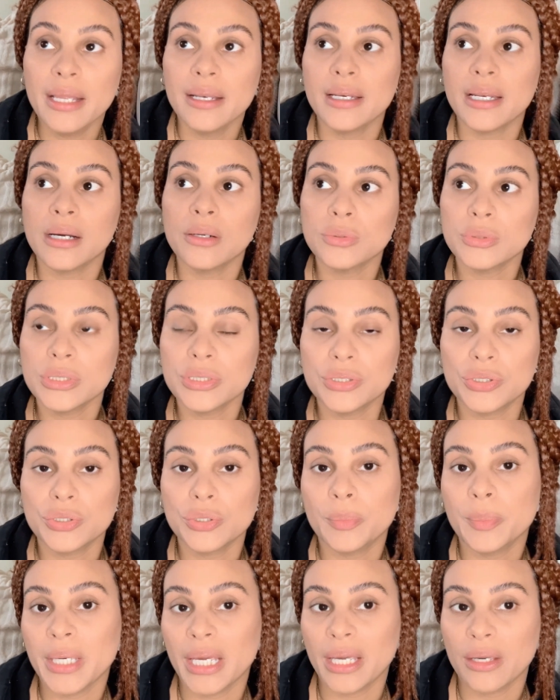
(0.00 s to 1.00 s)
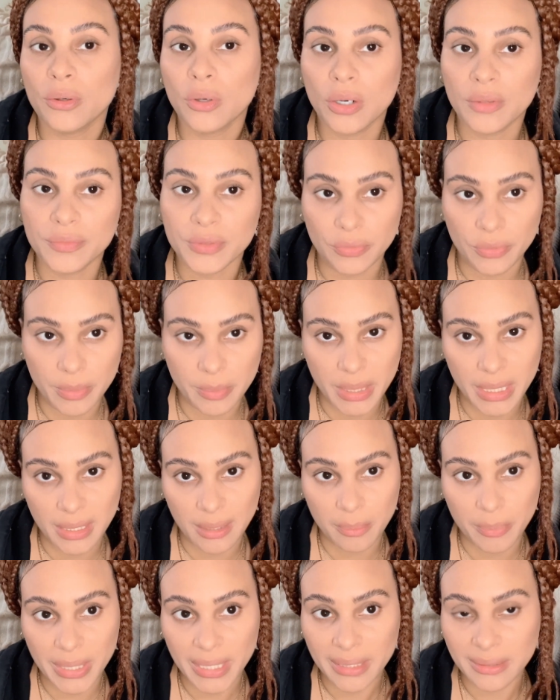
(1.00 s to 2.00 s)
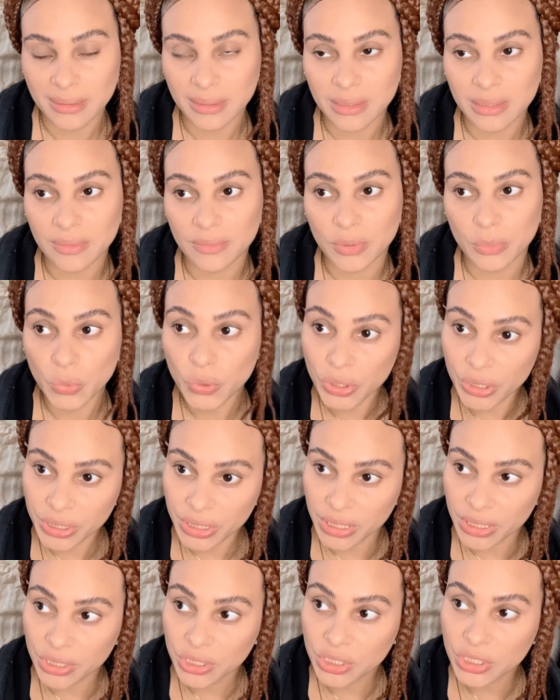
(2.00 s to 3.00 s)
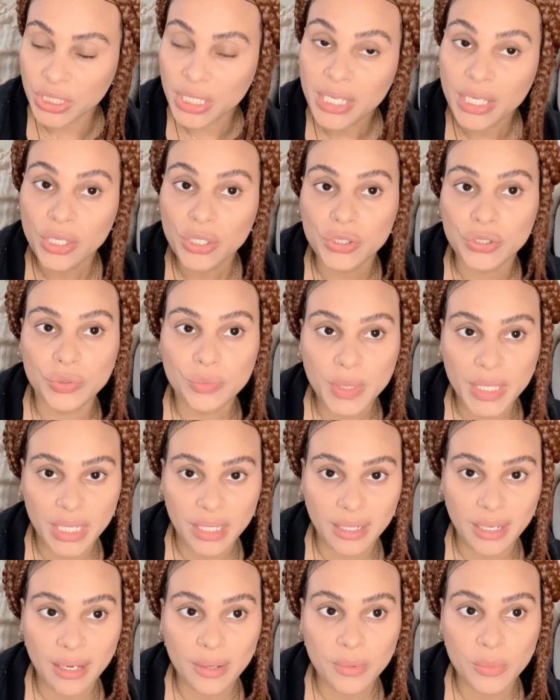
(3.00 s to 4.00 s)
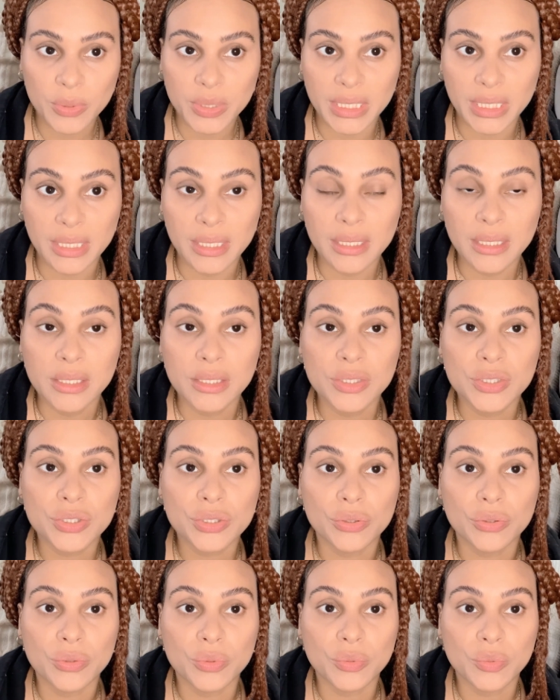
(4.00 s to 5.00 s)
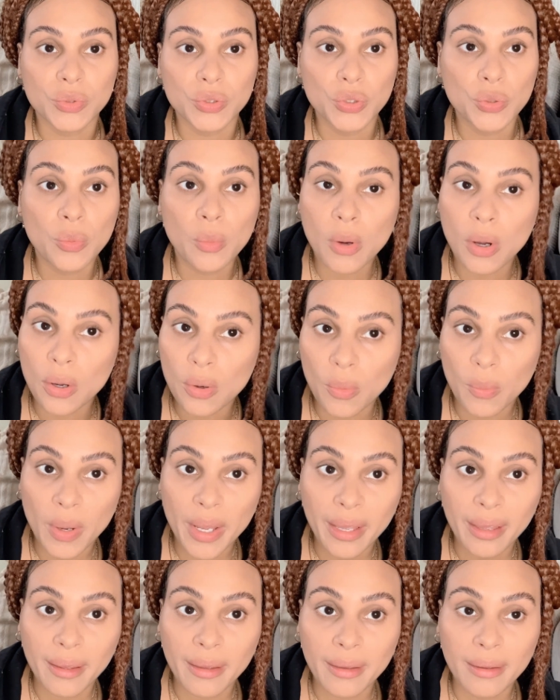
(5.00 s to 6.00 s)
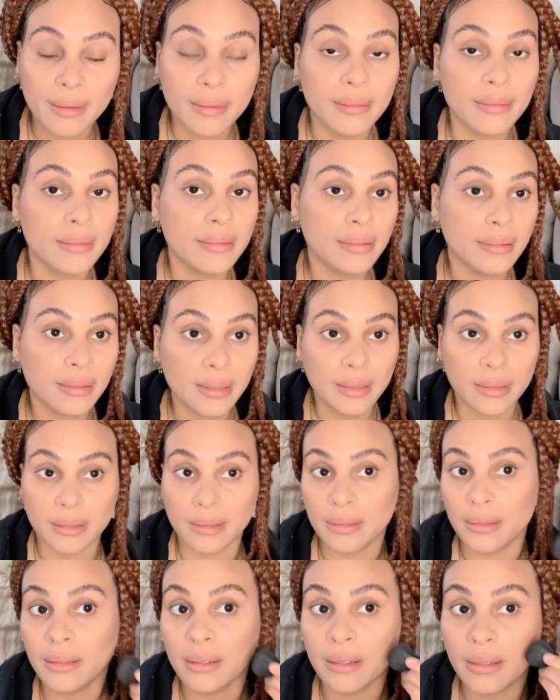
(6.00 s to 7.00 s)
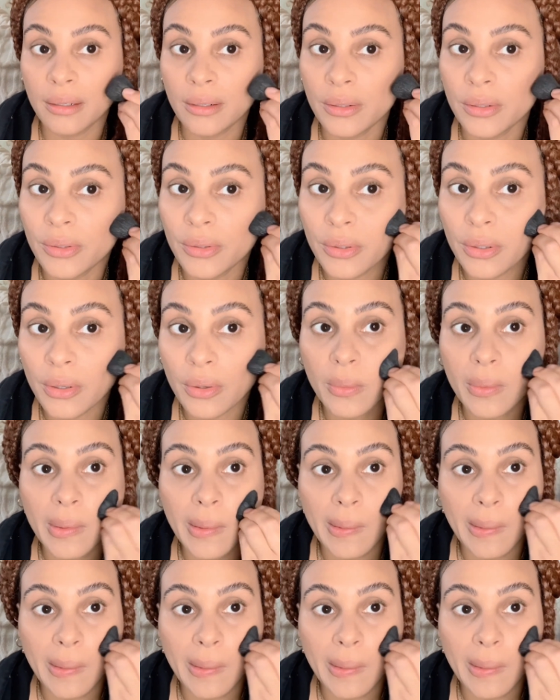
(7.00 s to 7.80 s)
Not only do you pay off the remaining balance of the mortgage, you gain equity. So you walk away clean, you know?